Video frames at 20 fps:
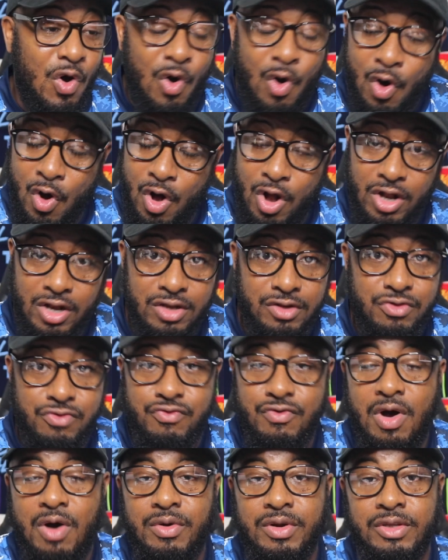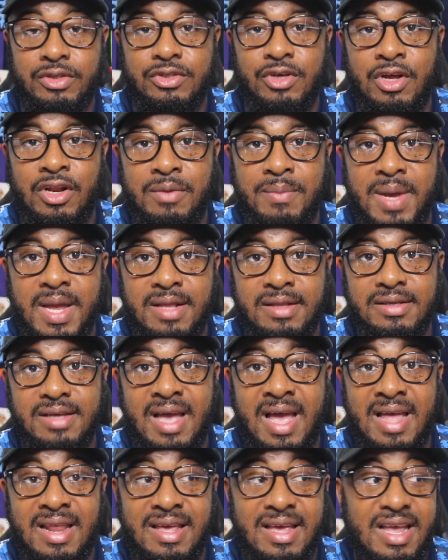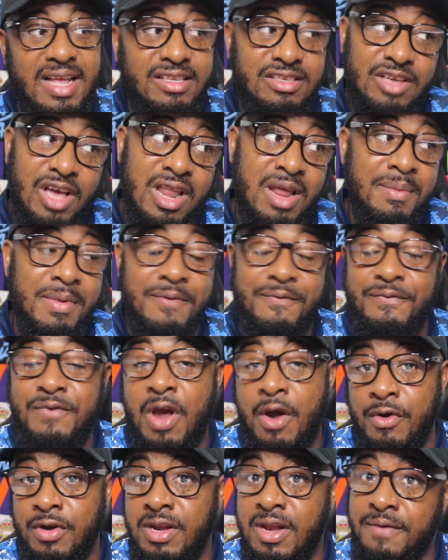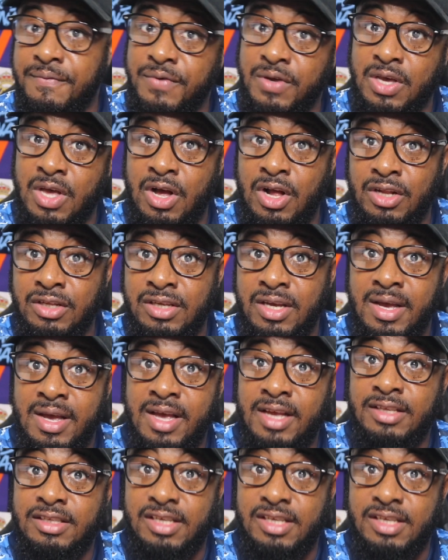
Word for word: all throughout the tournament, and it's going to be very difficult